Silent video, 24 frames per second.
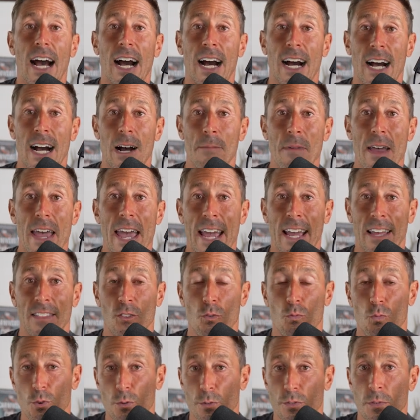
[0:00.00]
Um, and
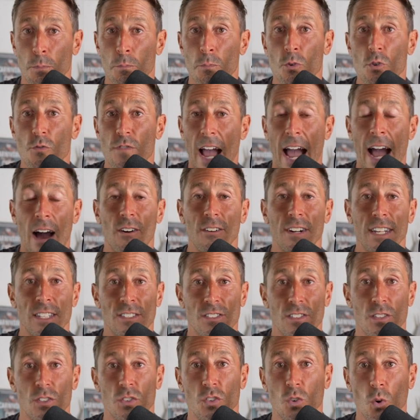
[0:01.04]
the roots move out
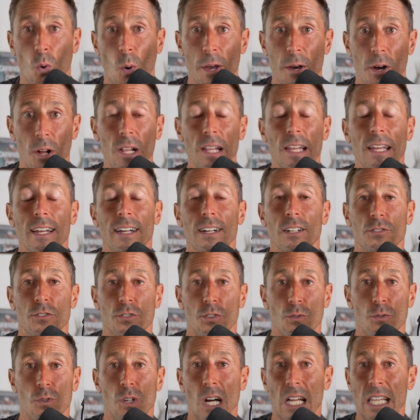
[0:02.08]
into the soil
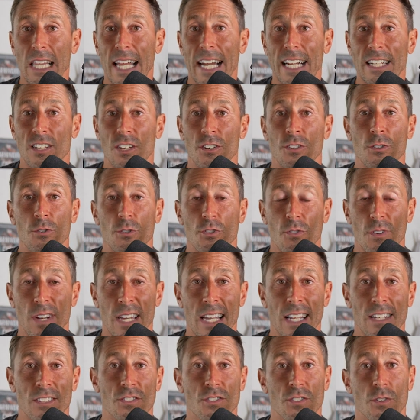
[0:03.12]
to collect
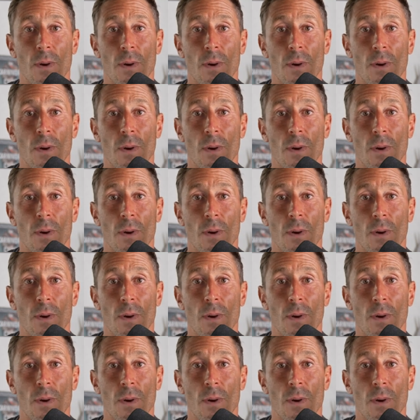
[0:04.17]
nutrients,